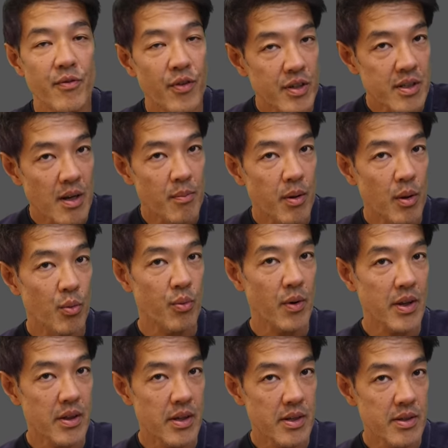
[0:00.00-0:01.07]
For example,
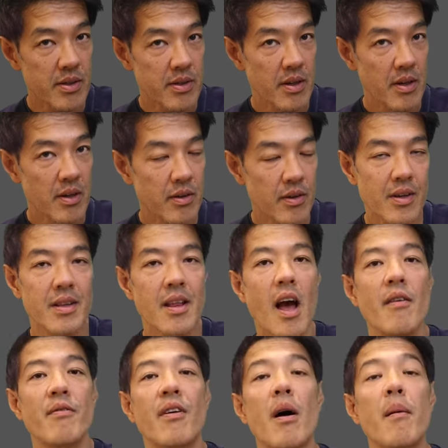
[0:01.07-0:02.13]
redness. You can
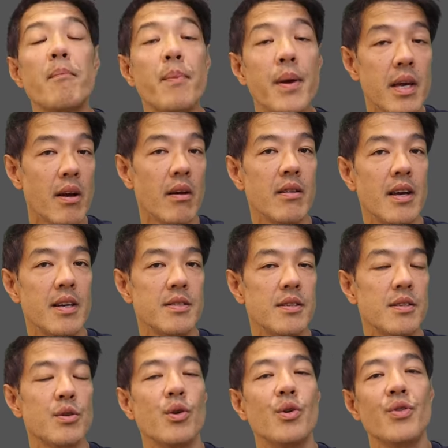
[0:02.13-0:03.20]
have pico
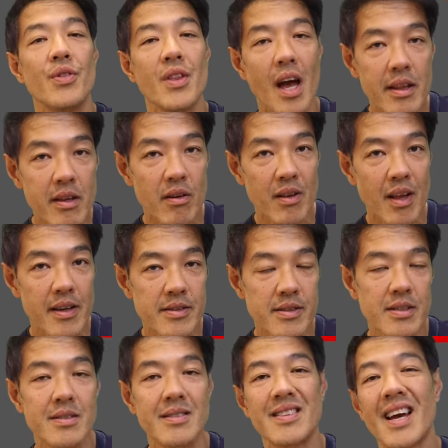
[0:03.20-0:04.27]
lasers or nano
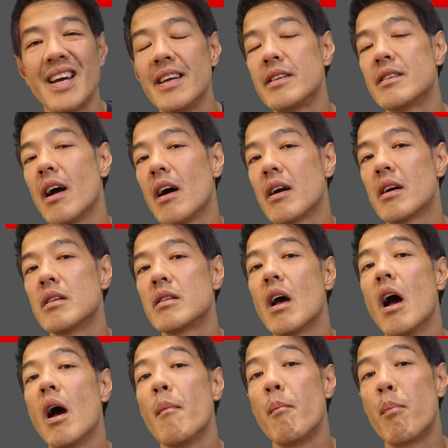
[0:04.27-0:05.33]
lasers. They target
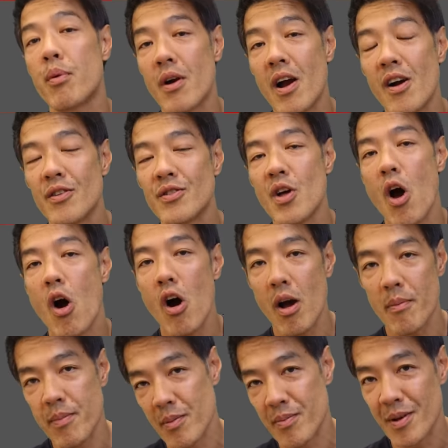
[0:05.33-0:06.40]
brown
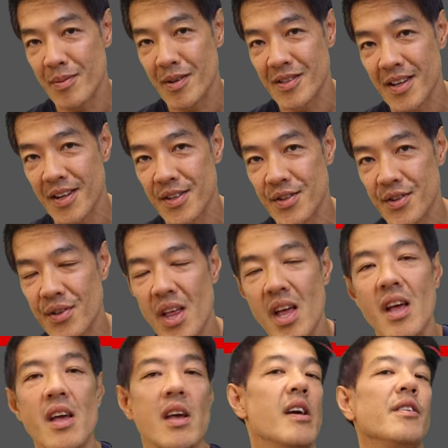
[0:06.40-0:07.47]
hyperpigmentation.
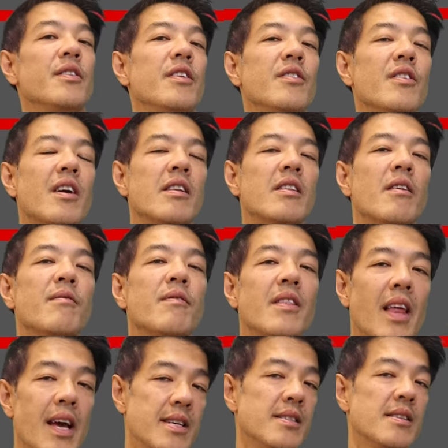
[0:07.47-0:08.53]
And then you can have
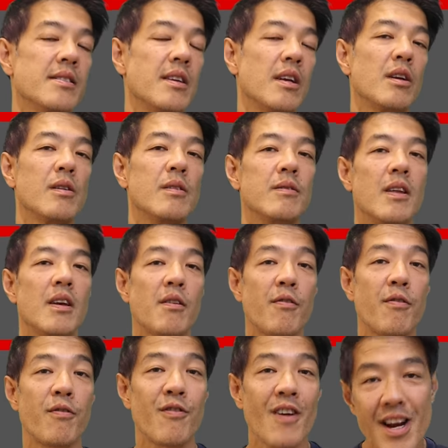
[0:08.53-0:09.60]
lasers, including
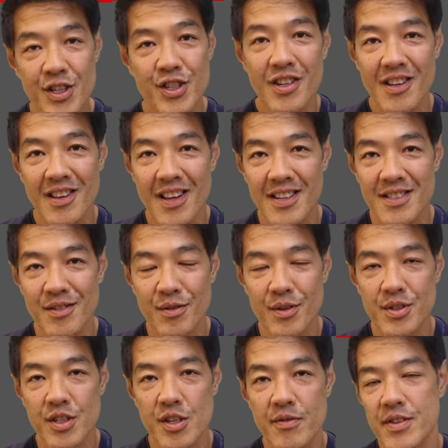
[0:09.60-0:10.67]
fractional laser
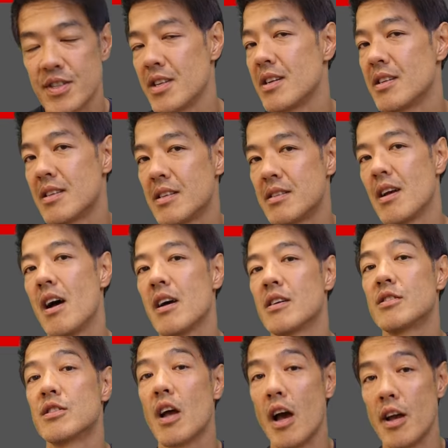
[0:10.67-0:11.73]
resurfacing that
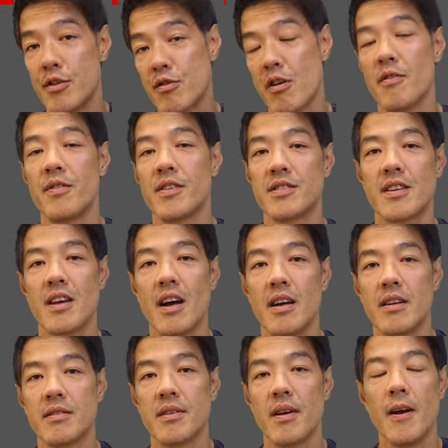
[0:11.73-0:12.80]
targets atrophic
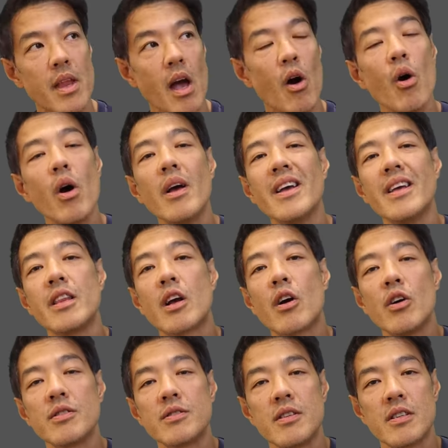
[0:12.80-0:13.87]
scars. Now, in the
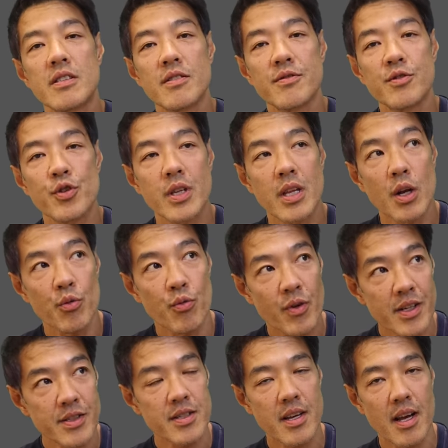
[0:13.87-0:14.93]
context of treating
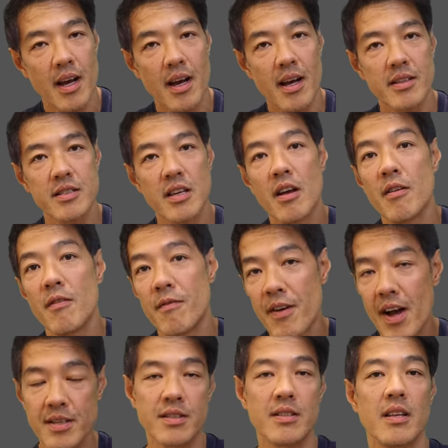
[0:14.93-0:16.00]
red scars,
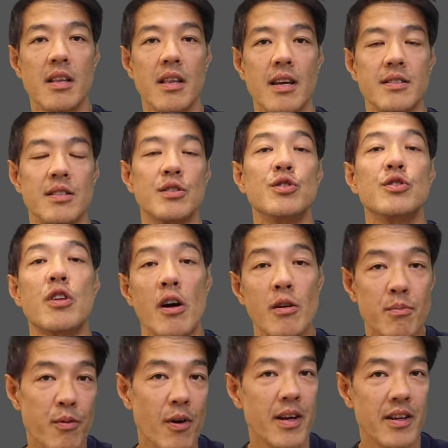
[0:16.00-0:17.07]
vascular lasers
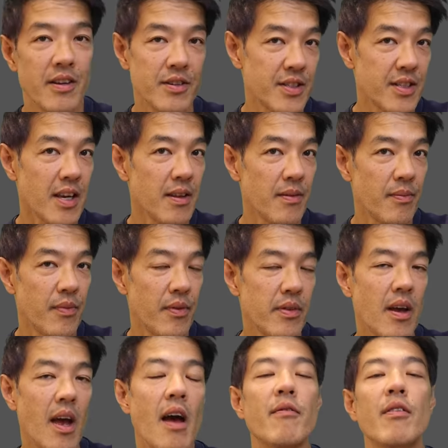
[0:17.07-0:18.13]
don't break your skin.
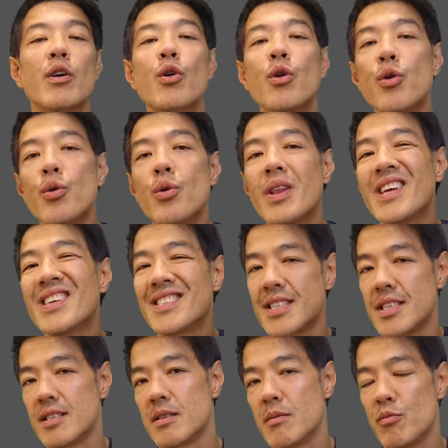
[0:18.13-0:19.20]
They have a cooling
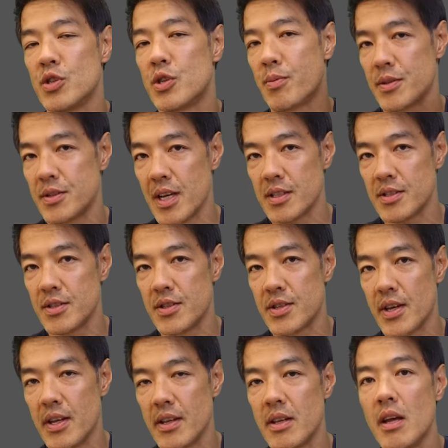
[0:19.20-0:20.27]
system which protects your
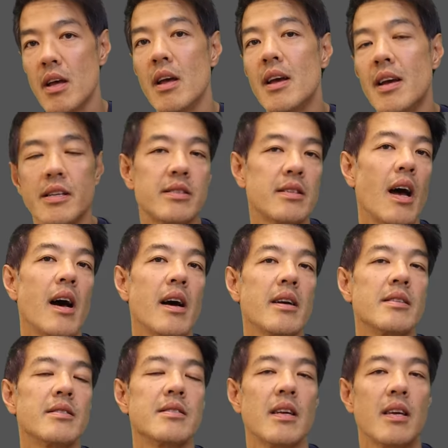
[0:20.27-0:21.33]
skin and
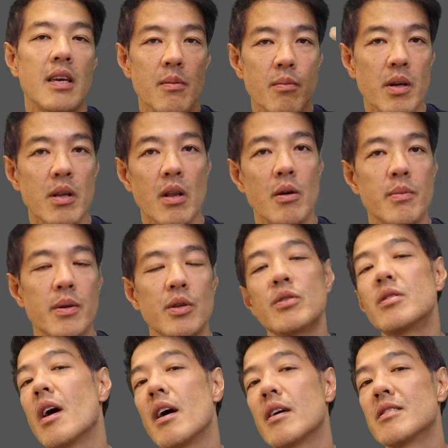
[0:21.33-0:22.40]
targets the hemoglobin or
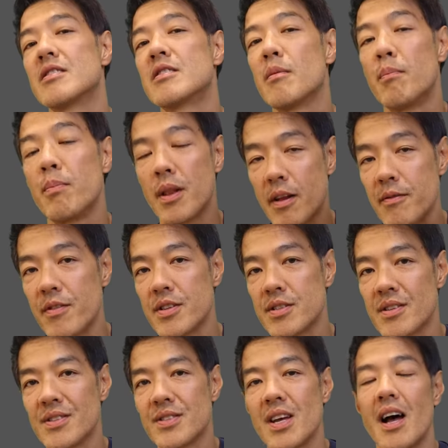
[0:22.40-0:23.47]
targets the blood
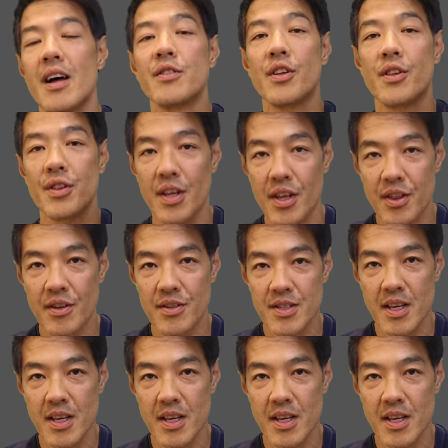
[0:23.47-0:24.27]
vessels underneath your